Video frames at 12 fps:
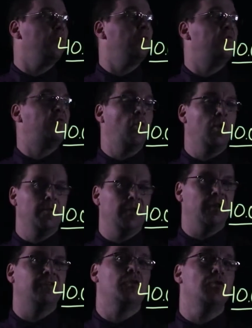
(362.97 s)
the
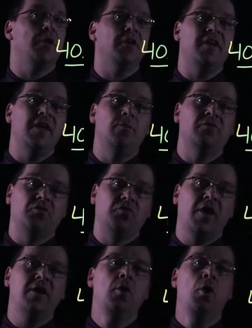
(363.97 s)
formula so you can keep
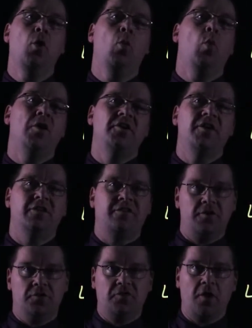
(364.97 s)
straight what it is
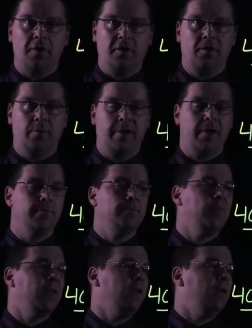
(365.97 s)
that you're talking about.
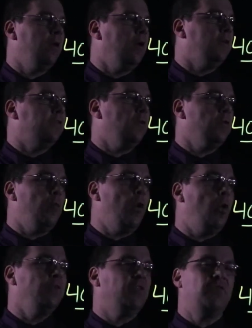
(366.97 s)
So the
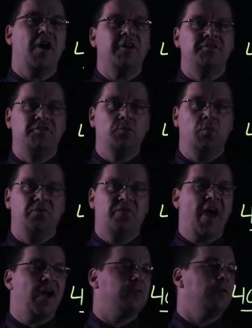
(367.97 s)
moles of hydrogen will
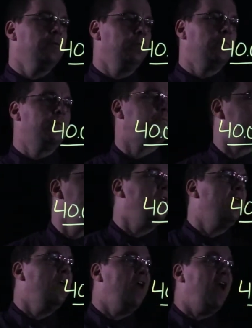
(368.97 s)
factor,
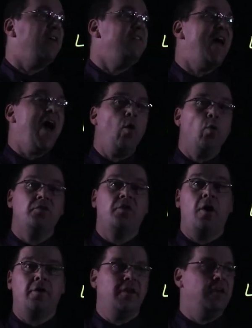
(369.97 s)
and now we're
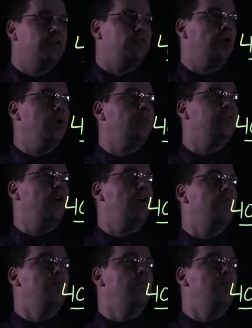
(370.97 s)
talking in terms of